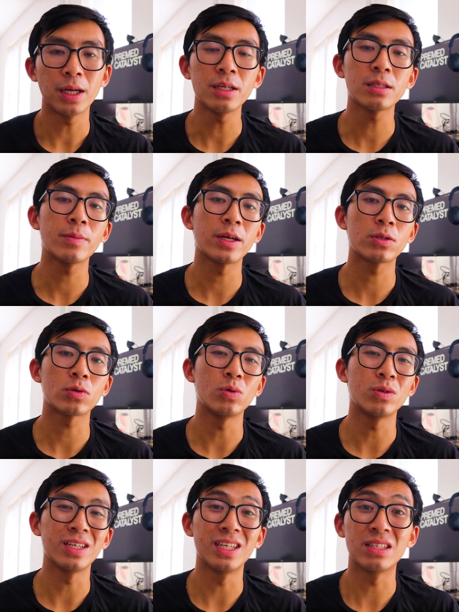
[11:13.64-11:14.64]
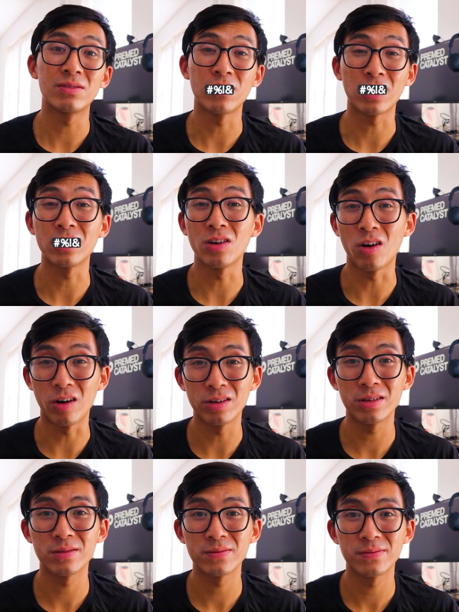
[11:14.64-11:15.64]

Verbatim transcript: Getting into med school is f***ing hard.